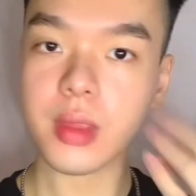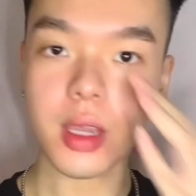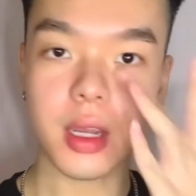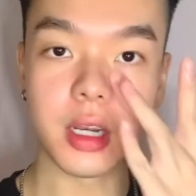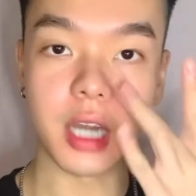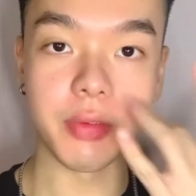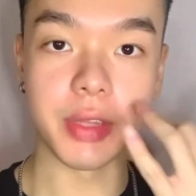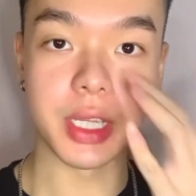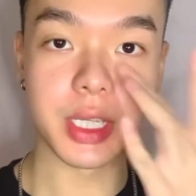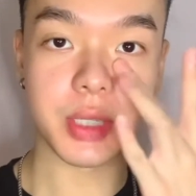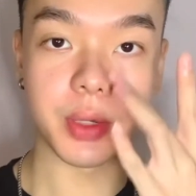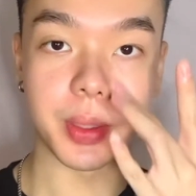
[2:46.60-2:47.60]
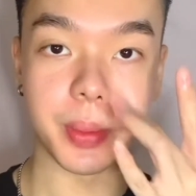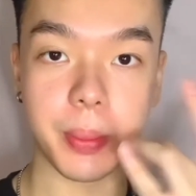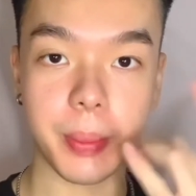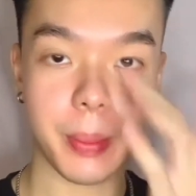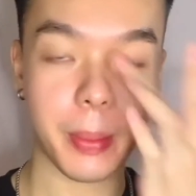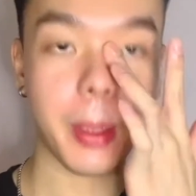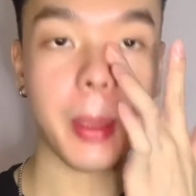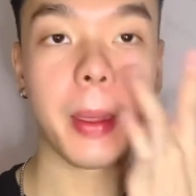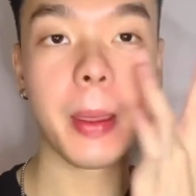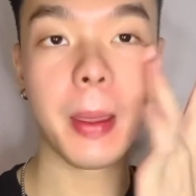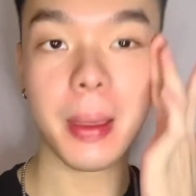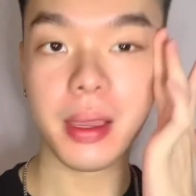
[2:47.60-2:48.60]
not with this one.
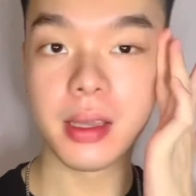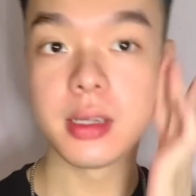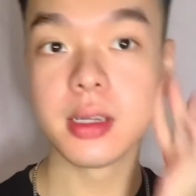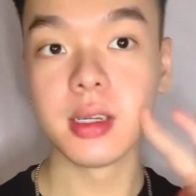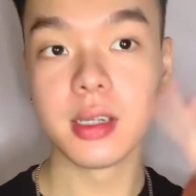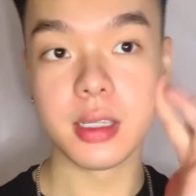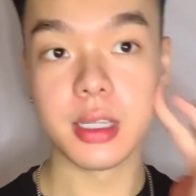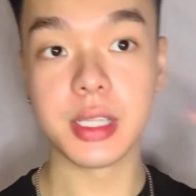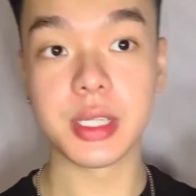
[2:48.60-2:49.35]
This